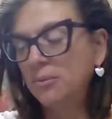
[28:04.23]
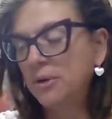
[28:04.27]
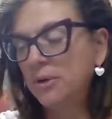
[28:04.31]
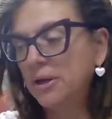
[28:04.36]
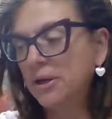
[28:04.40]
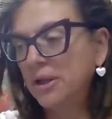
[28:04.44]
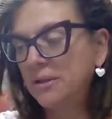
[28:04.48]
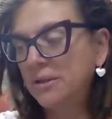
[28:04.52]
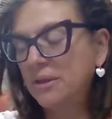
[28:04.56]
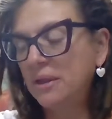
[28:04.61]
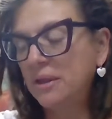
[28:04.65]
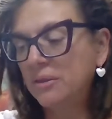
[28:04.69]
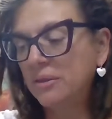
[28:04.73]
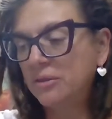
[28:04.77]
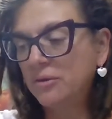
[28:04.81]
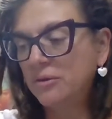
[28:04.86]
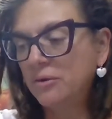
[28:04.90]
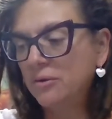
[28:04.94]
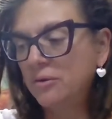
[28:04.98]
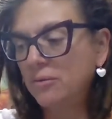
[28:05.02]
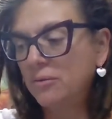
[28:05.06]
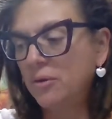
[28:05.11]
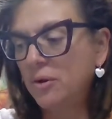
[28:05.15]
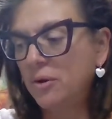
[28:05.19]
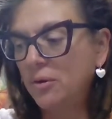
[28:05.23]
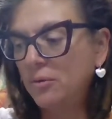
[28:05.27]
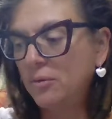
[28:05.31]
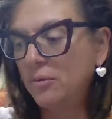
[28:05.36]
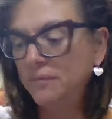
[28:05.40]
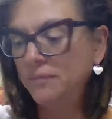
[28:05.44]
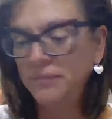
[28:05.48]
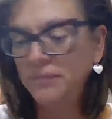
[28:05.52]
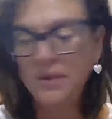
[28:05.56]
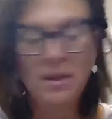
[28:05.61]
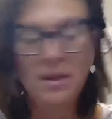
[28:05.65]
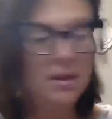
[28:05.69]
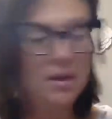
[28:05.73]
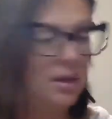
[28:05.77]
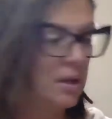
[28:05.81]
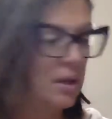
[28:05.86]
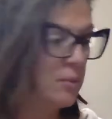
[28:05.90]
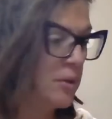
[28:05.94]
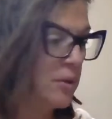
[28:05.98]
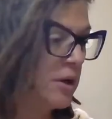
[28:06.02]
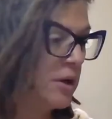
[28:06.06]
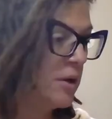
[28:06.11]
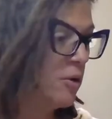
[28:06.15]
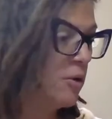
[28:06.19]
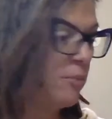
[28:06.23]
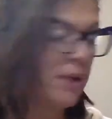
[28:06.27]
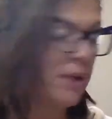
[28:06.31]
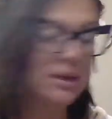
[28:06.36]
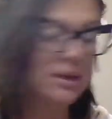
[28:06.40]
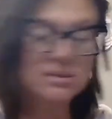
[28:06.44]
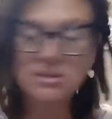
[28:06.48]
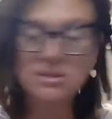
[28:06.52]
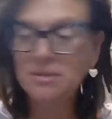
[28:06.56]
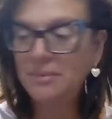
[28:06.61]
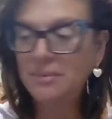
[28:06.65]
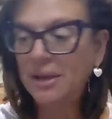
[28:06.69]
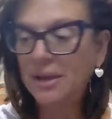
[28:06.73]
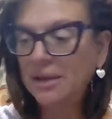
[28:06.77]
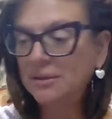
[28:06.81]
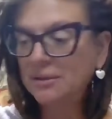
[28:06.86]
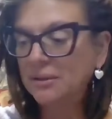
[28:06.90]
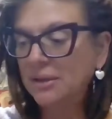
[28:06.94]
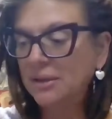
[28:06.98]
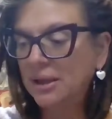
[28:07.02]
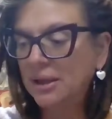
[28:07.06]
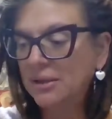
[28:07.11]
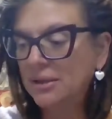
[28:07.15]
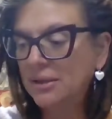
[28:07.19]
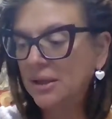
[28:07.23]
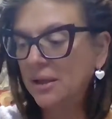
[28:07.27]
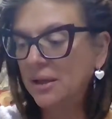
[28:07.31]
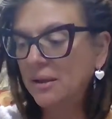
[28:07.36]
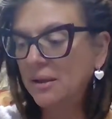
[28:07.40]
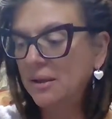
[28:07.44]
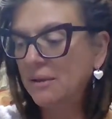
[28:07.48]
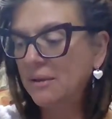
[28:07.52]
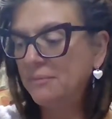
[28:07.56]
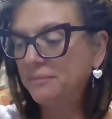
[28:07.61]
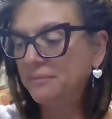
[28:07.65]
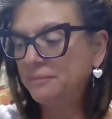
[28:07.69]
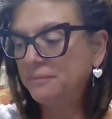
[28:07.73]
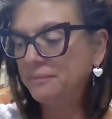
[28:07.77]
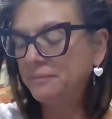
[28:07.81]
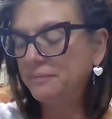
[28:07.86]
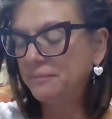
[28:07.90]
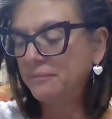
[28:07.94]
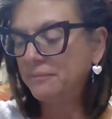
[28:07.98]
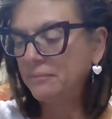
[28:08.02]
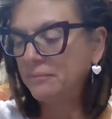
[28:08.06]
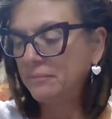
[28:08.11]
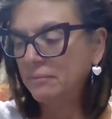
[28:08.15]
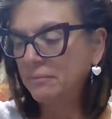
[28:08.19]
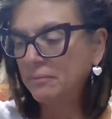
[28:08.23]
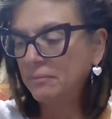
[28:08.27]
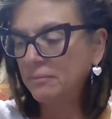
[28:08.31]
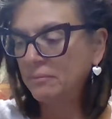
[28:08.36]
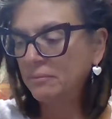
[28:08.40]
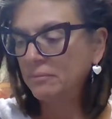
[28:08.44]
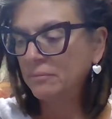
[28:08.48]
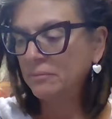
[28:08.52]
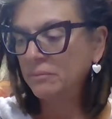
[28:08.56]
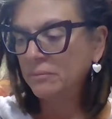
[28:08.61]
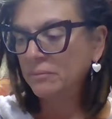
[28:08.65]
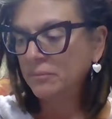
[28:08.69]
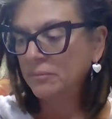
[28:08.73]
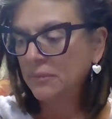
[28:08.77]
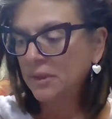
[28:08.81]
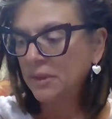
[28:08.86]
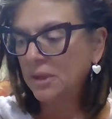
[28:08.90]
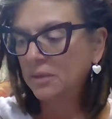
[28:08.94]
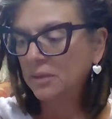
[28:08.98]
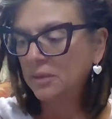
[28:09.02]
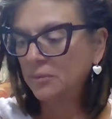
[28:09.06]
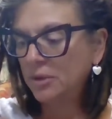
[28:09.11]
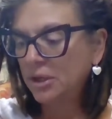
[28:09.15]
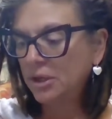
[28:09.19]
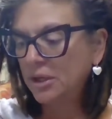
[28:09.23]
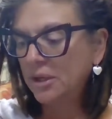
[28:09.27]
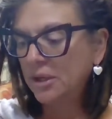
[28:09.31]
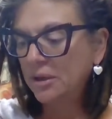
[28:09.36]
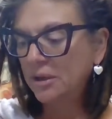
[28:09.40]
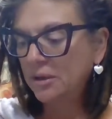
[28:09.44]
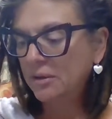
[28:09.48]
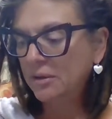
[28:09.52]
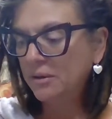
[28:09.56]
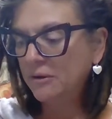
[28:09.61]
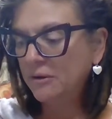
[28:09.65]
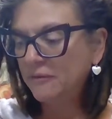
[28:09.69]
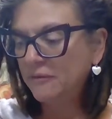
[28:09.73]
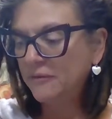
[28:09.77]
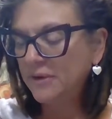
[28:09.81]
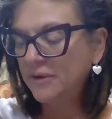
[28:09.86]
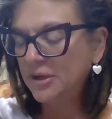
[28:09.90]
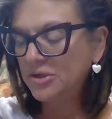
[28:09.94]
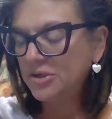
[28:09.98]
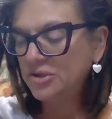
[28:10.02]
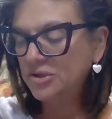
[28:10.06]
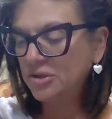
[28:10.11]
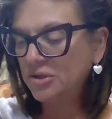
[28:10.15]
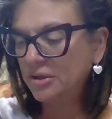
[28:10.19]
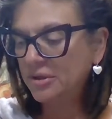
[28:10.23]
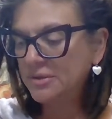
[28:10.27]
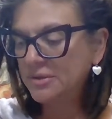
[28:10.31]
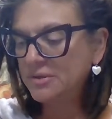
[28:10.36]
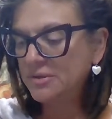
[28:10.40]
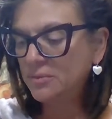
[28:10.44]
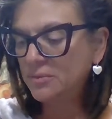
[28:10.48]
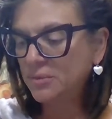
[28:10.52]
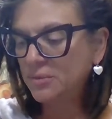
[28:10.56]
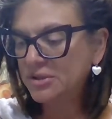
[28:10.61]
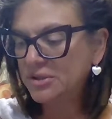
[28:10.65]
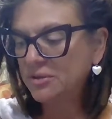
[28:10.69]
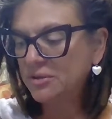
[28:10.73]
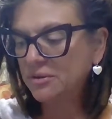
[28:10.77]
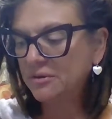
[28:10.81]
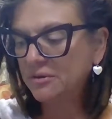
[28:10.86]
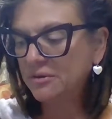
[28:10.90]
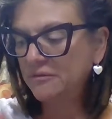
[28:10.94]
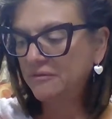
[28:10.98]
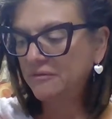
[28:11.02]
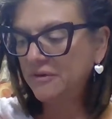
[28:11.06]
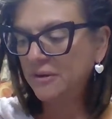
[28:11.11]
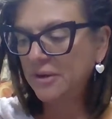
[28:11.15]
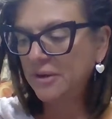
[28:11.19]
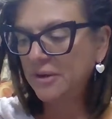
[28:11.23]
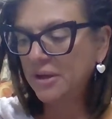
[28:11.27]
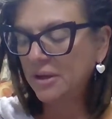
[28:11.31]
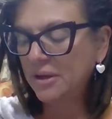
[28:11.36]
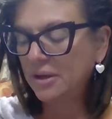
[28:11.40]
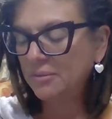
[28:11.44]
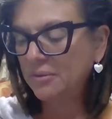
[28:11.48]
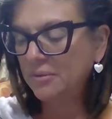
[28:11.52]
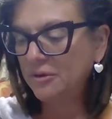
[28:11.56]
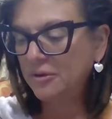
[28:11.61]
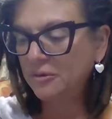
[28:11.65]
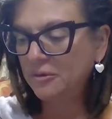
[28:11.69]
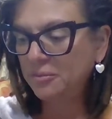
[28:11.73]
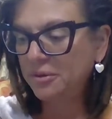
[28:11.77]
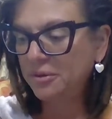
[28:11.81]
We're going to get that 3rd row, and we're going to go back to the Magdalene deck, and we're going to get a clarification on this wizard and fairy godmother.